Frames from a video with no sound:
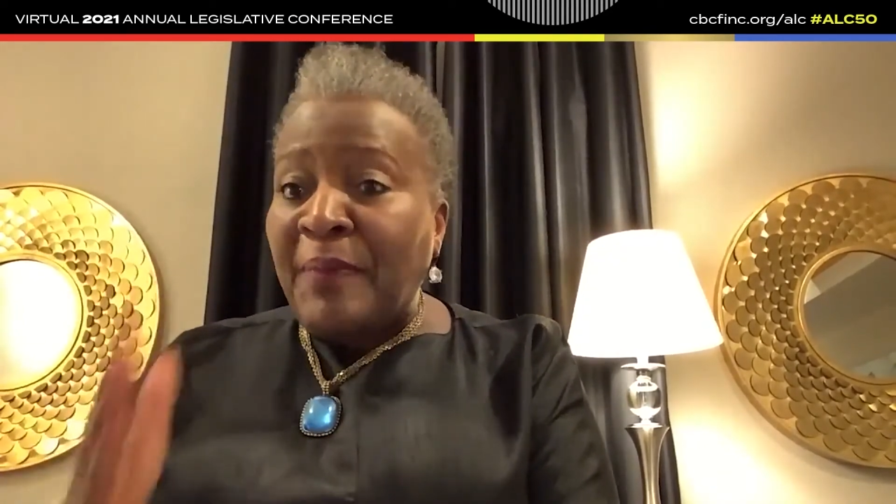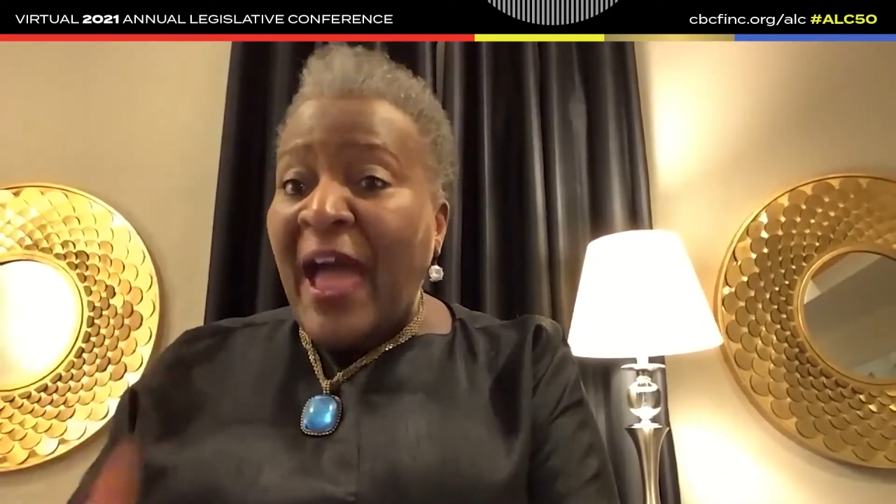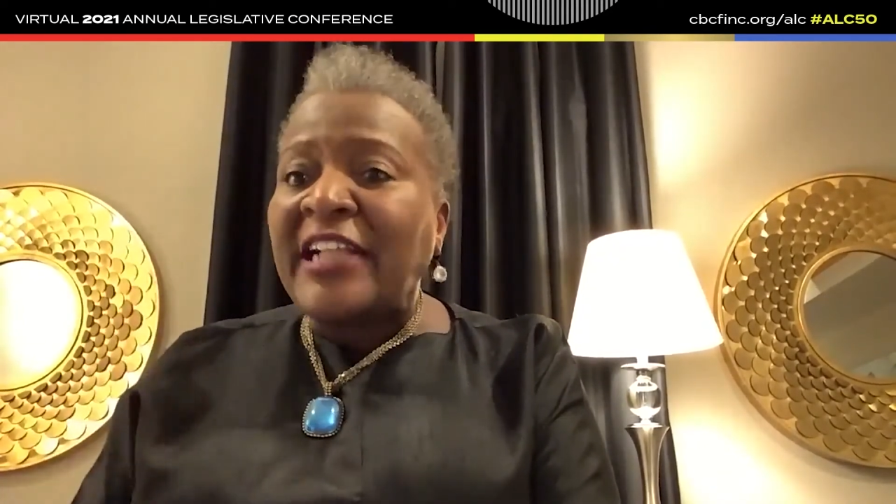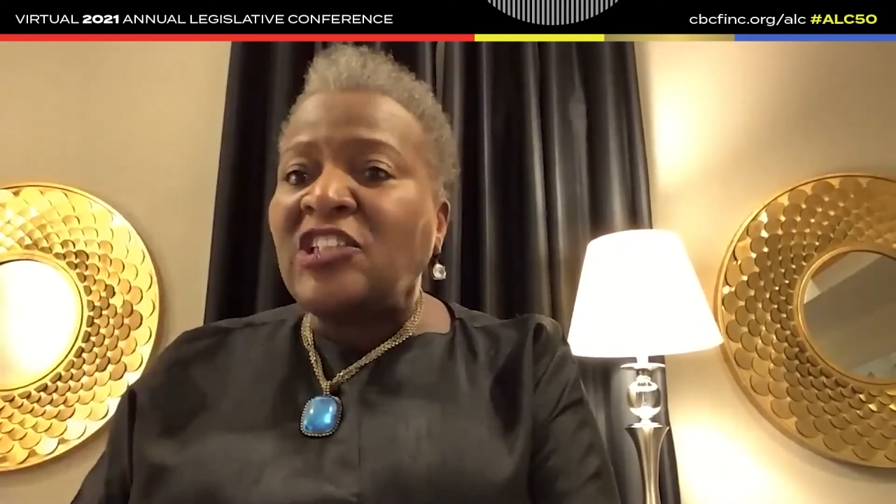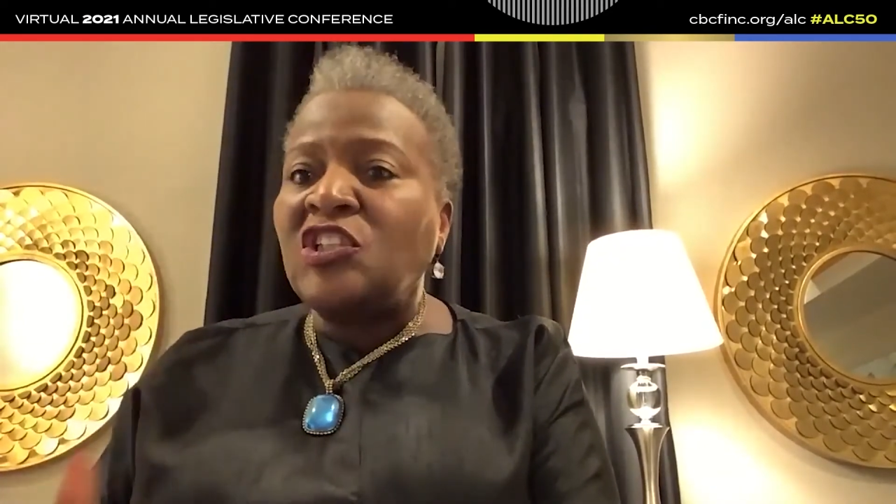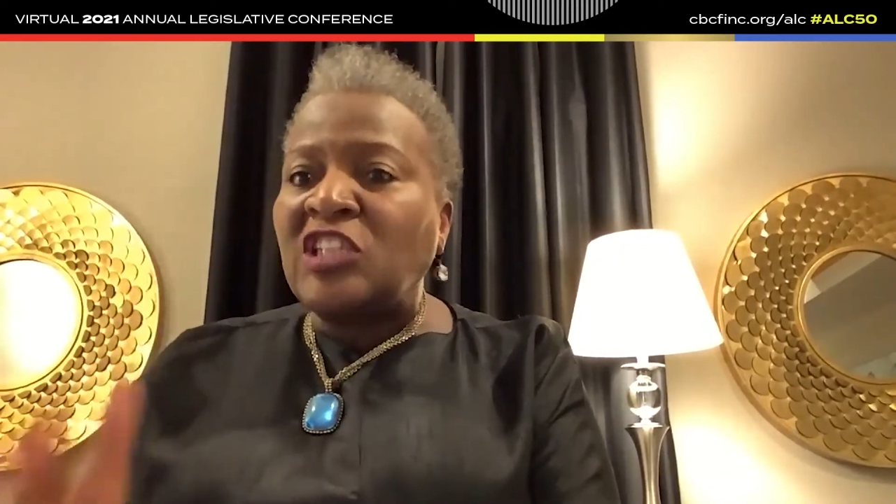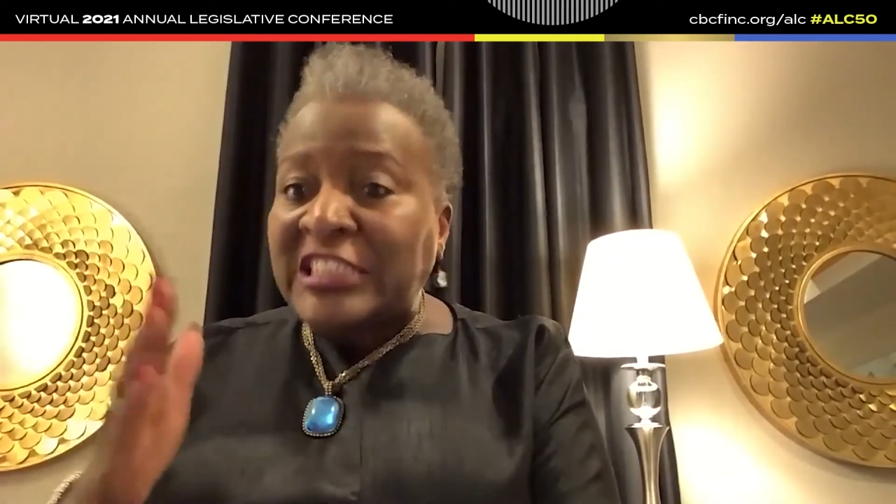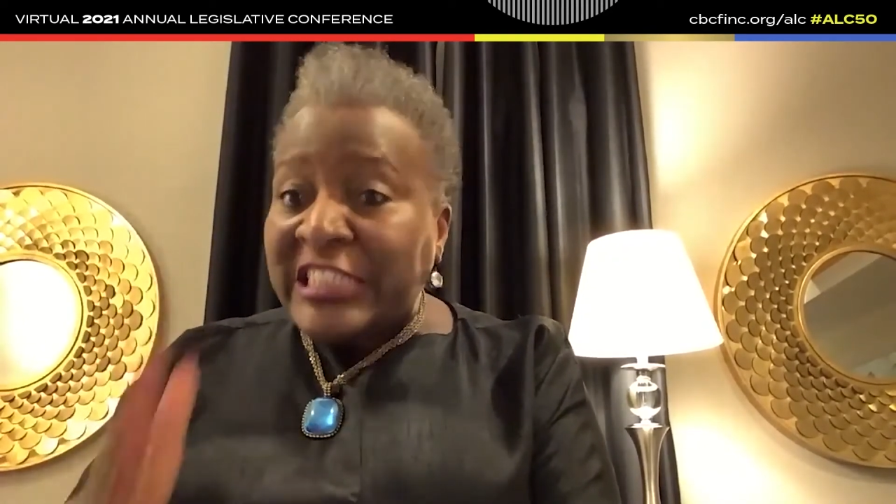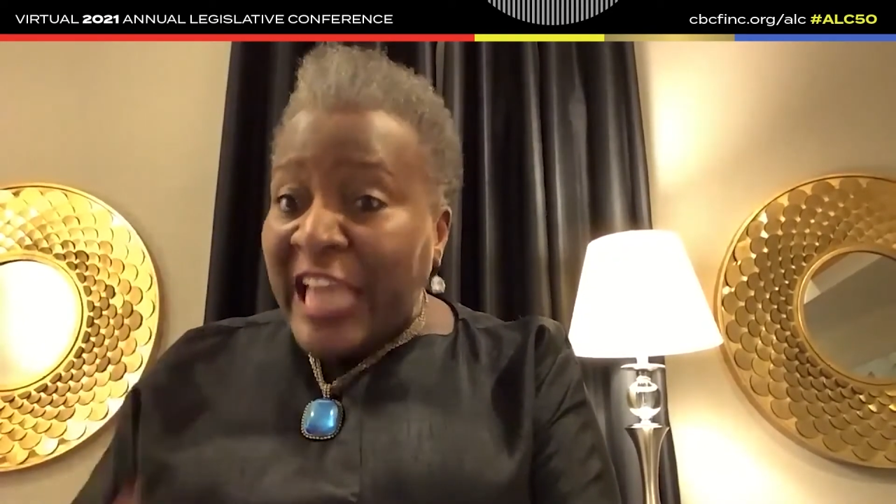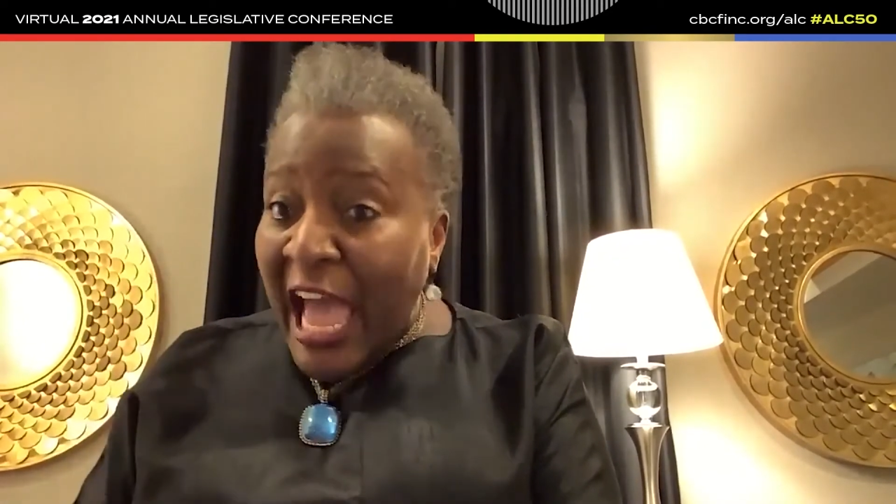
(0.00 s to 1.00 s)
back to the
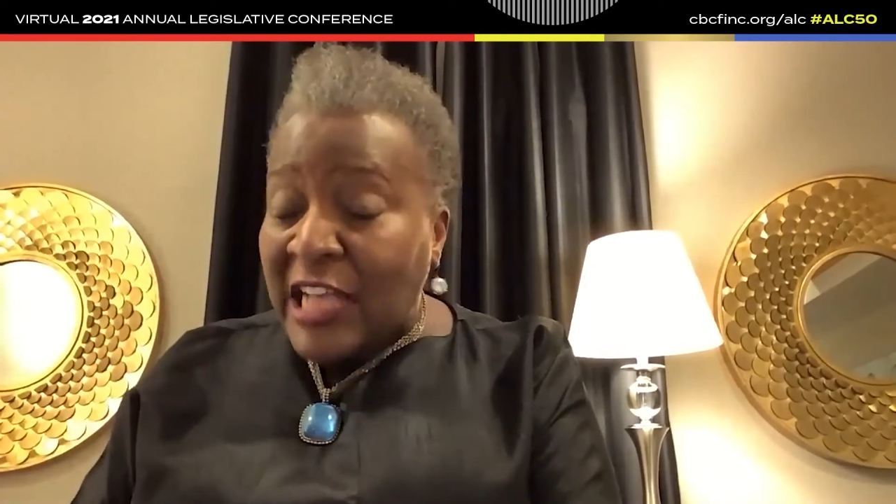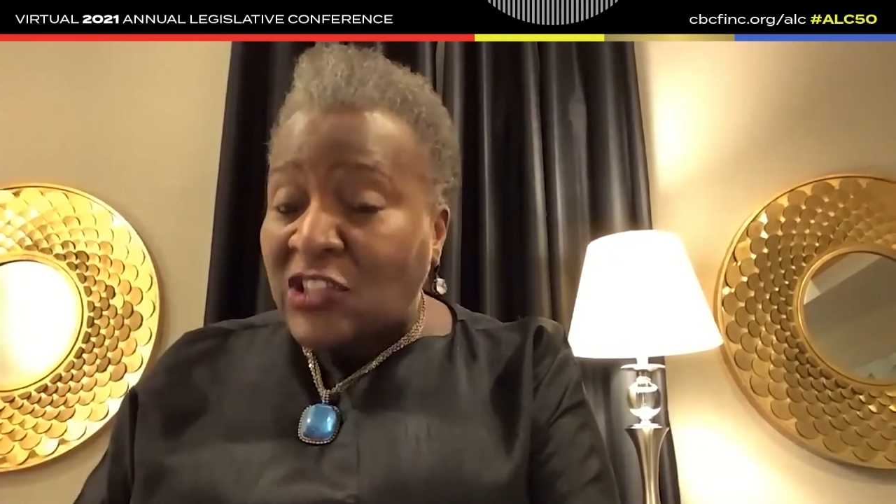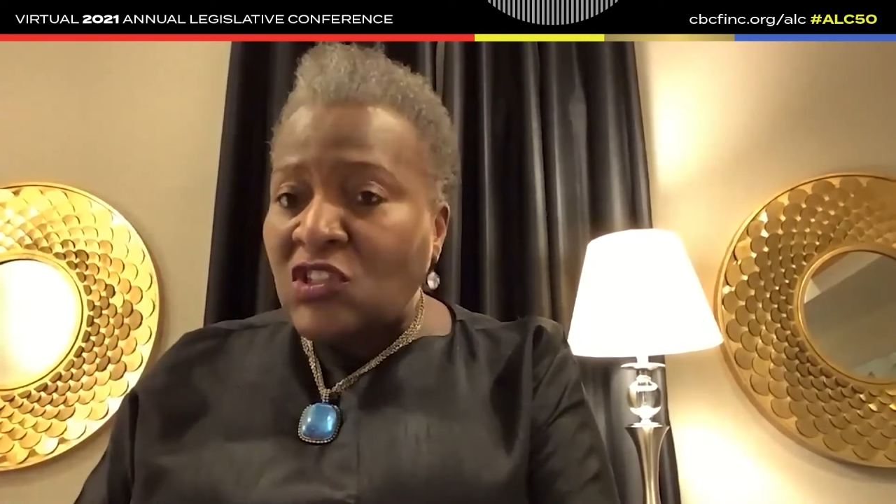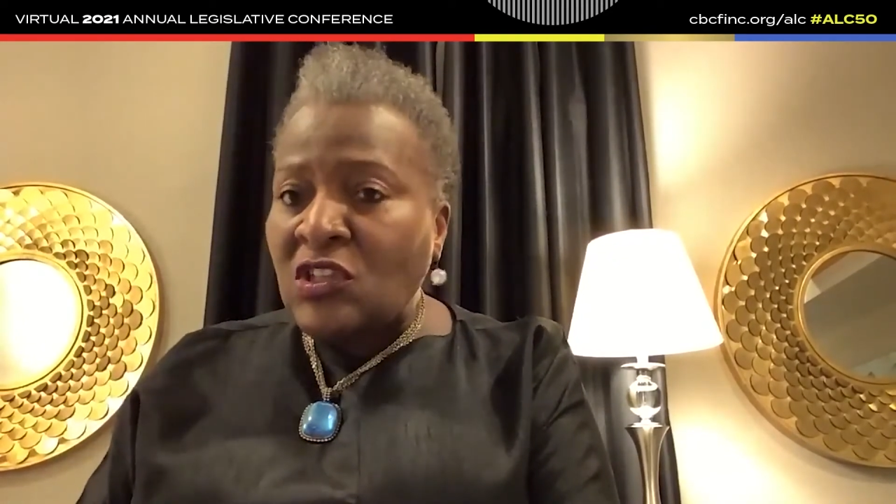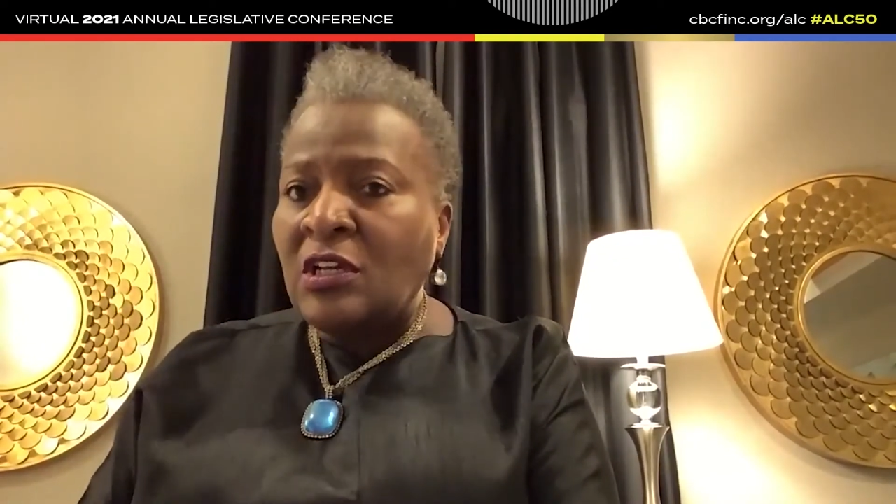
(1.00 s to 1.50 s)
task